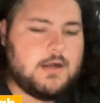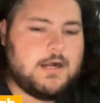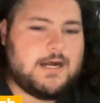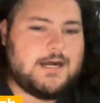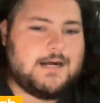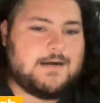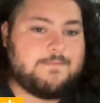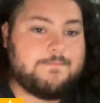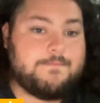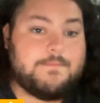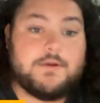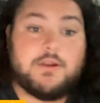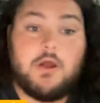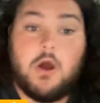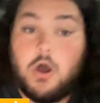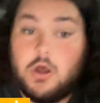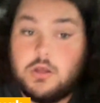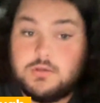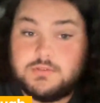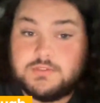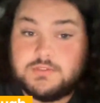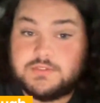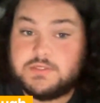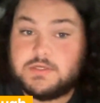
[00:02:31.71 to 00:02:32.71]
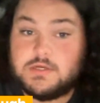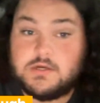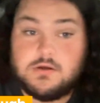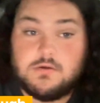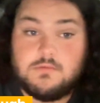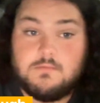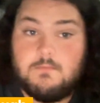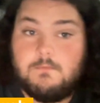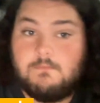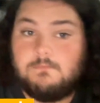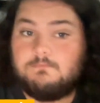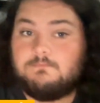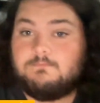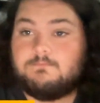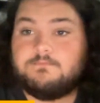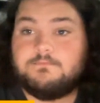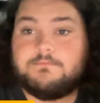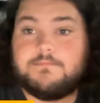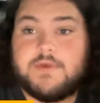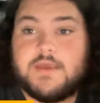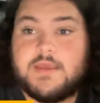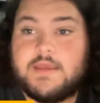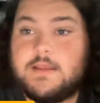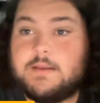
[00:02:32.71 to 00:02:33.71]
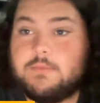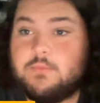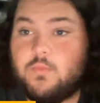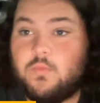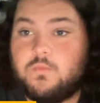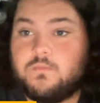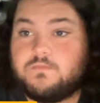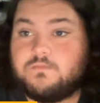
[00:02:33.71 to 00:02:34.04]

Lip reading: But also, Pitt